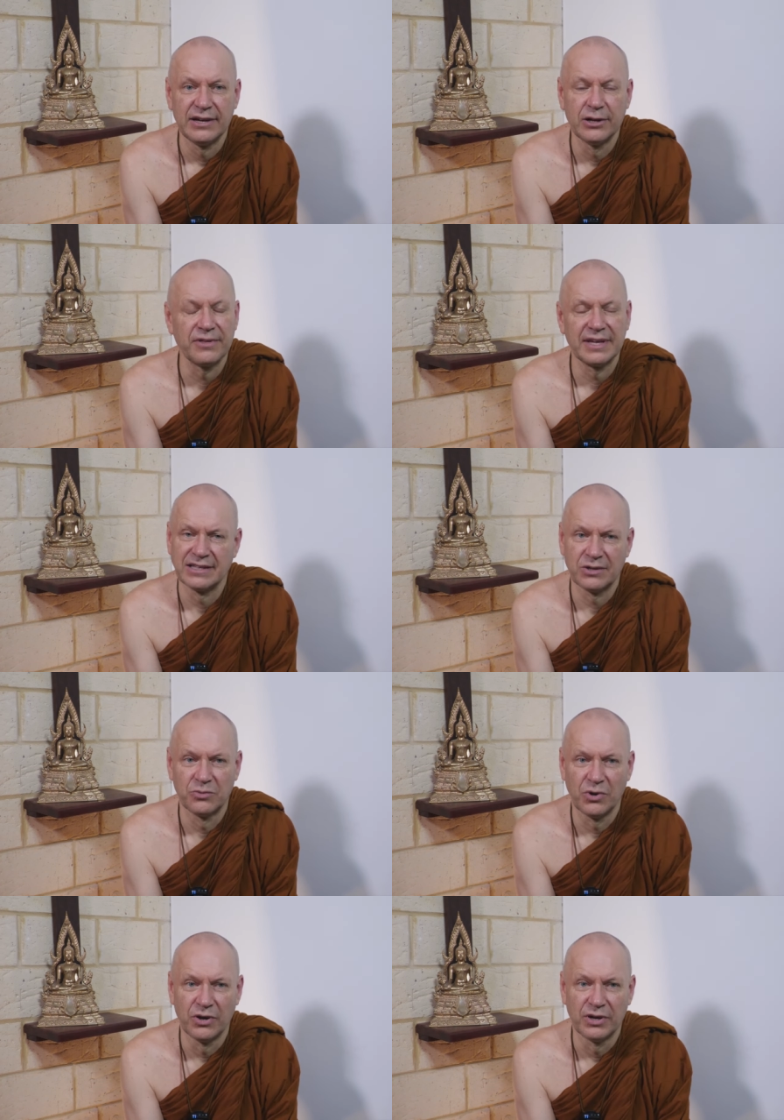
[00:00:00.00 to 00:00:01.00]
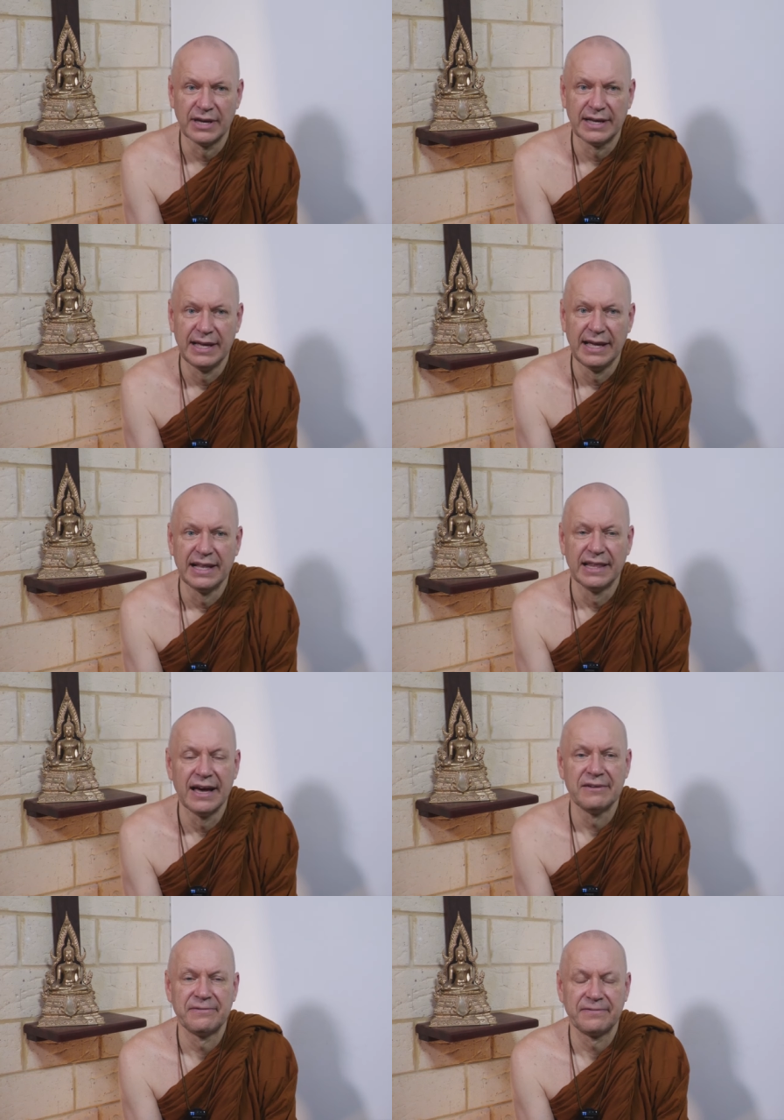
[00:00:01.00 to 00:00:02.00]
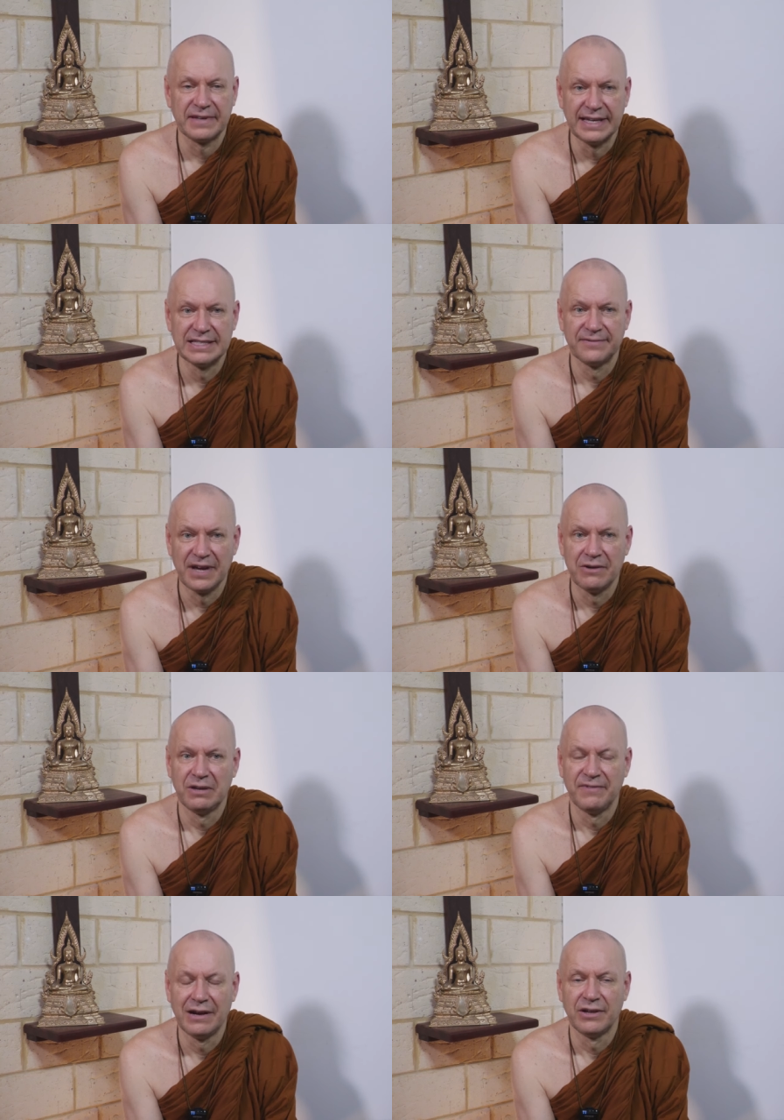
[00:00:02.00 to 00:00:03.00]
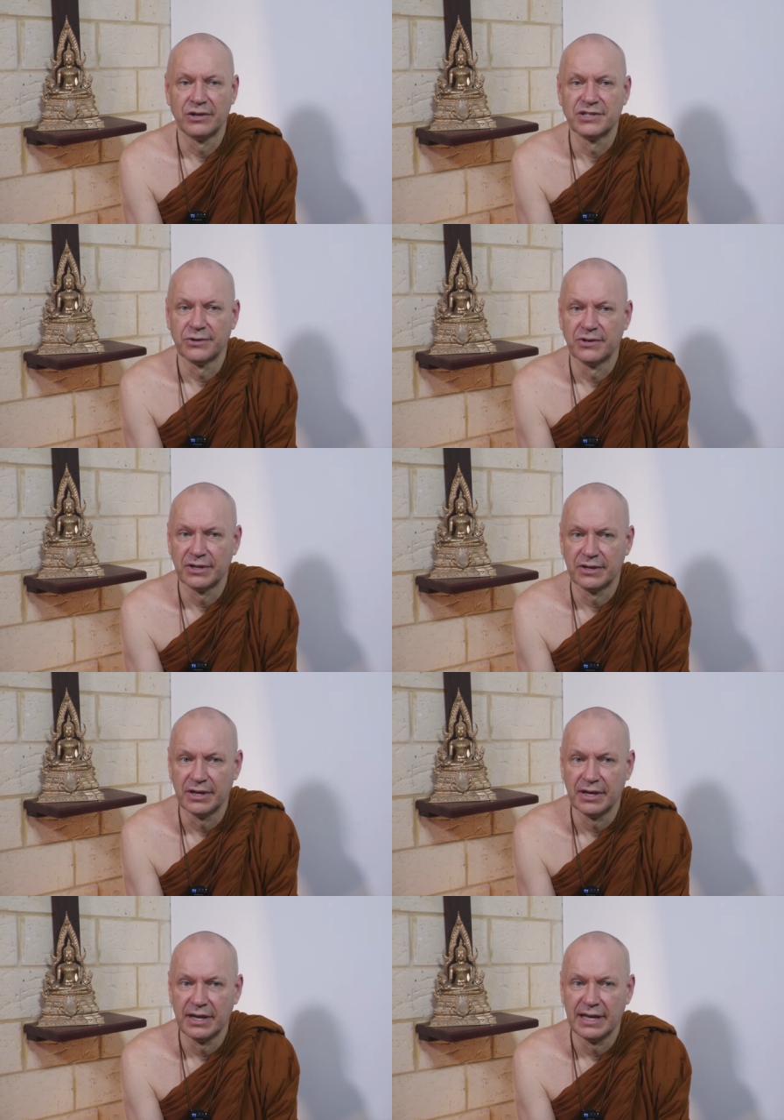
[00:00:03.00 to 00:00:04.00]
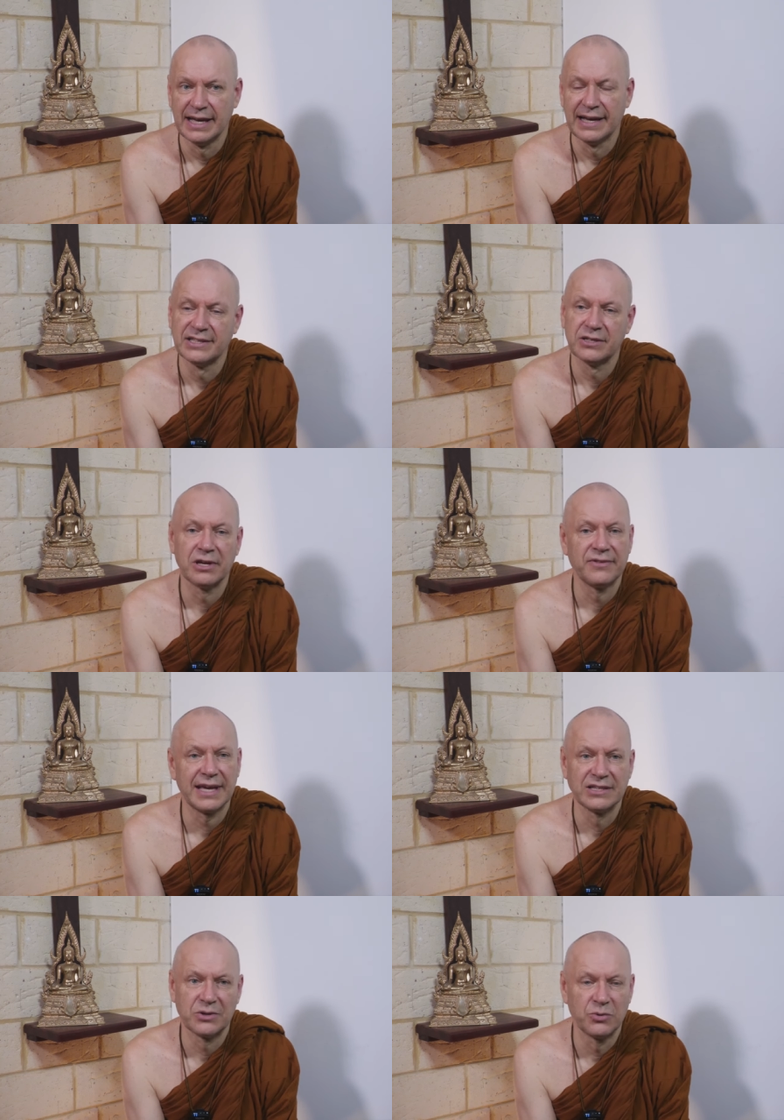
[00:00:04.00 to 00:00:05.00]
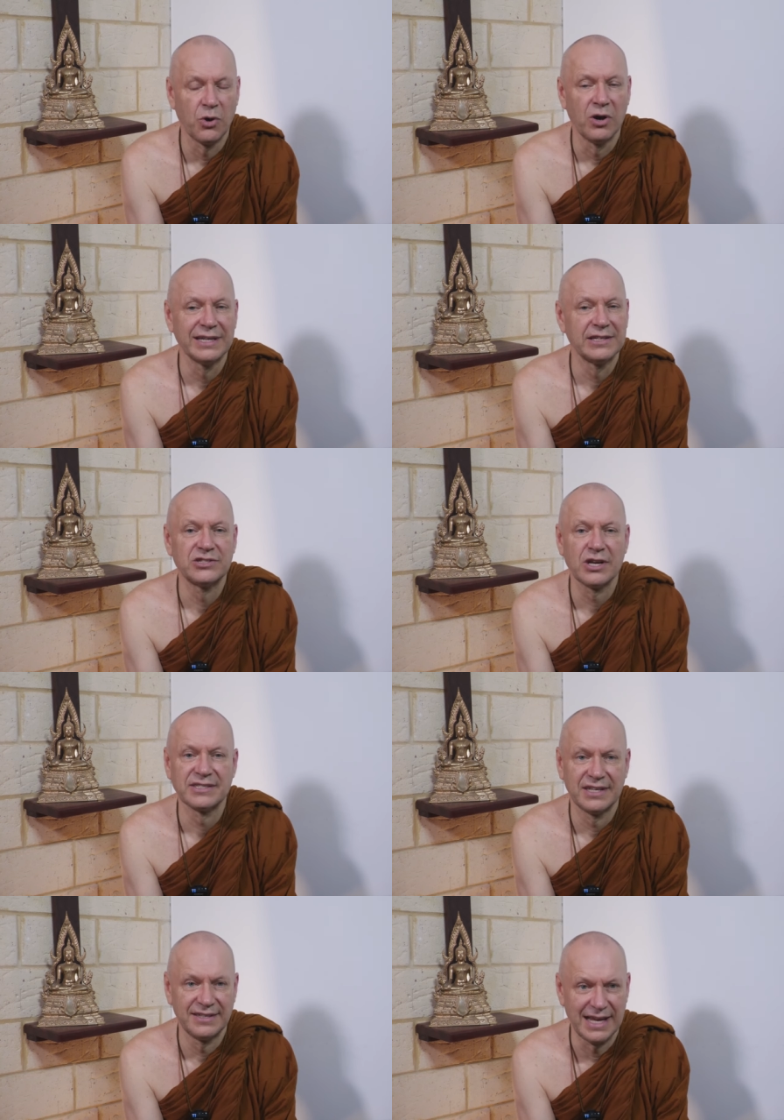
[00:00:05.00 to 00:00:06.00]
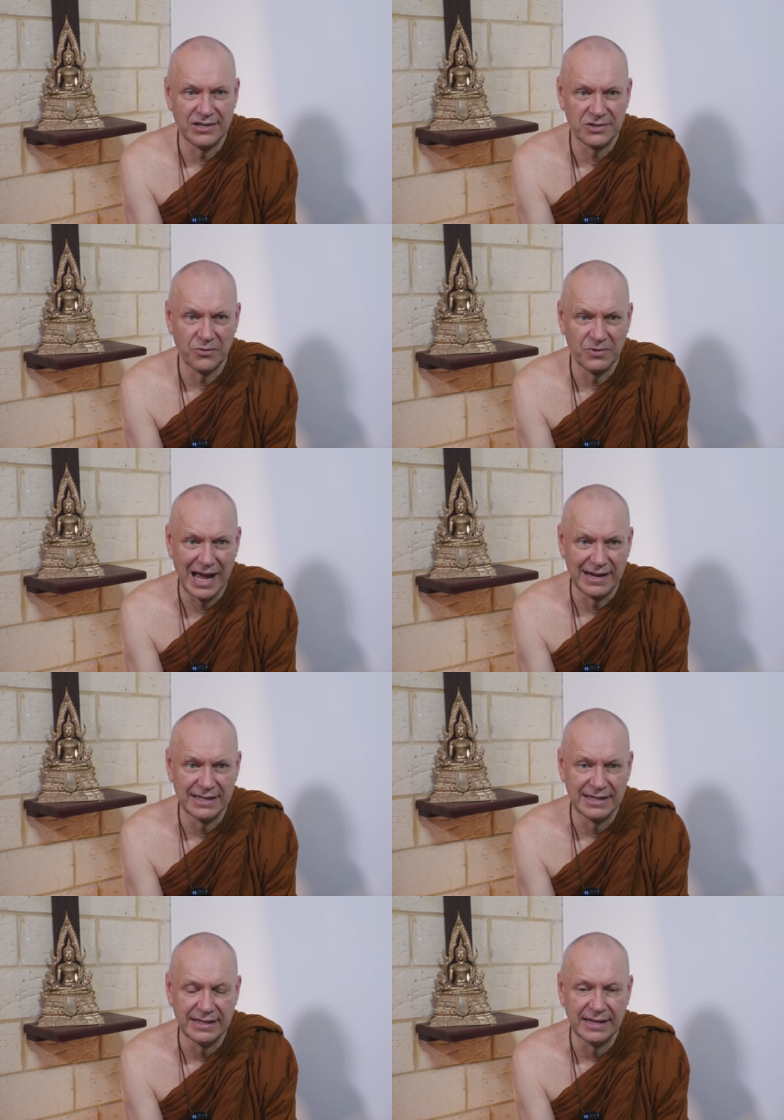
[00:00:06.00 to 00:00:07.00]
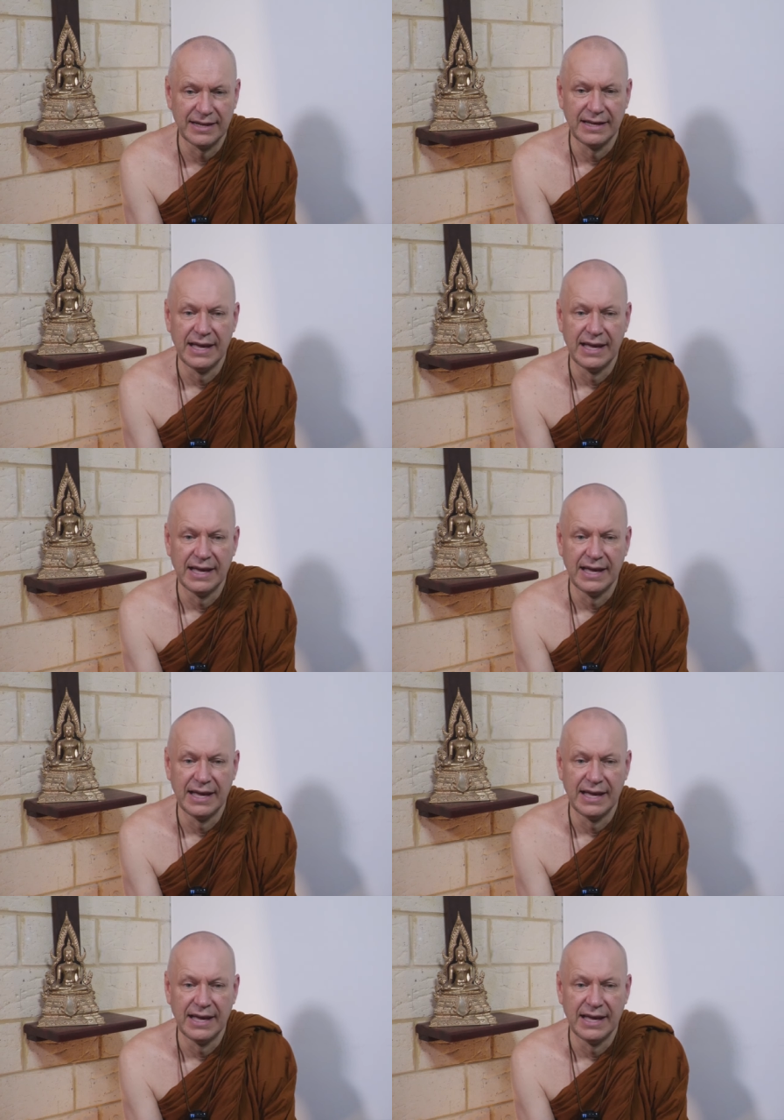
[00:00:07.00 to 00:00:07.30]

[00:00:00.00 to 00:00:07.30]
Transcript: nothing has gone wrong. Uh, life is very, very uncertain. Uh, yeah? So nothing has gone wrong. It is just the nature of reality. Uh,